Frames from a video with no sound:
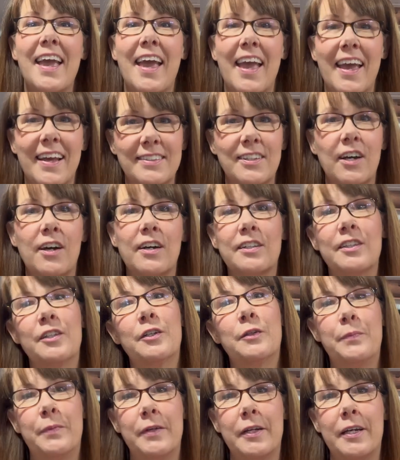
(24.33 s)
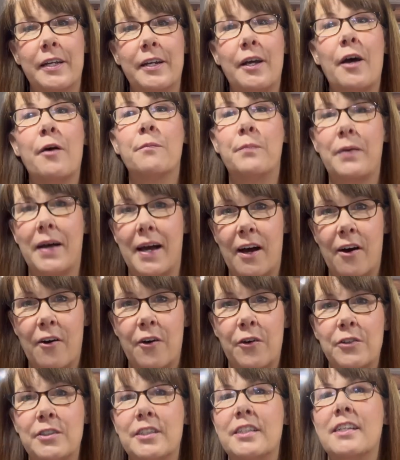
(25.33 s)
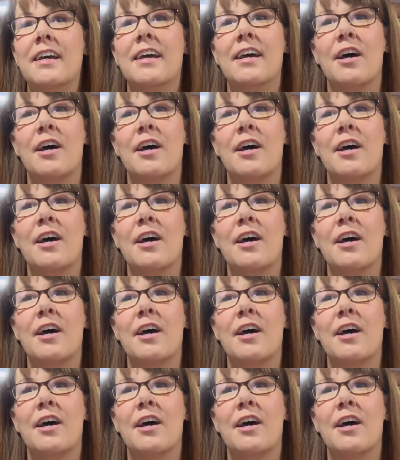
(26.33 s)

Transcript: and talk a little bit about